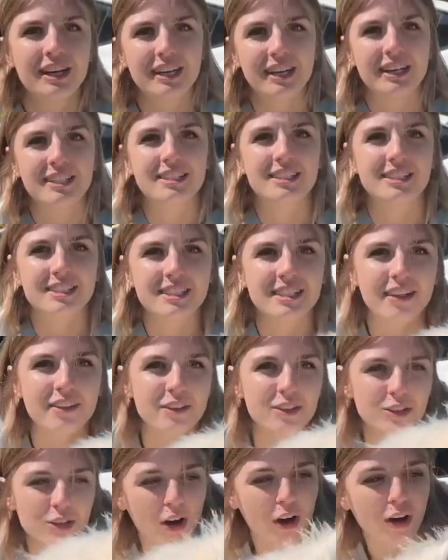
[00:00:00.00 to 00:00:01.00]
He sees
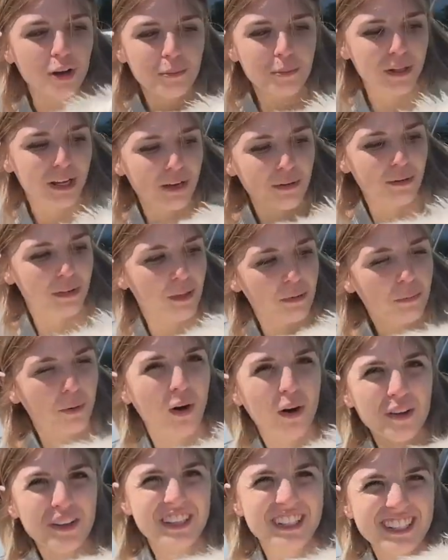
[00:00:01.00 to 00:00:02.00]
another dog playing with a
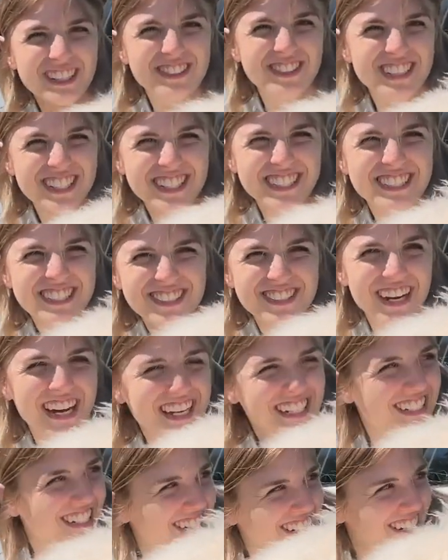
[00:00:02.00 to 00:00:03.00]
ball and he's really
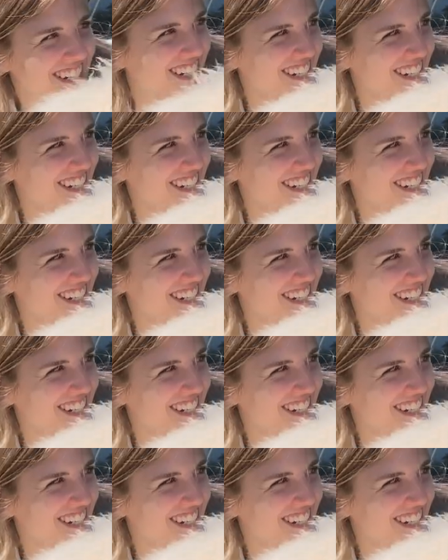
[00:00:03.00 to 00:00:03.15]
distracted.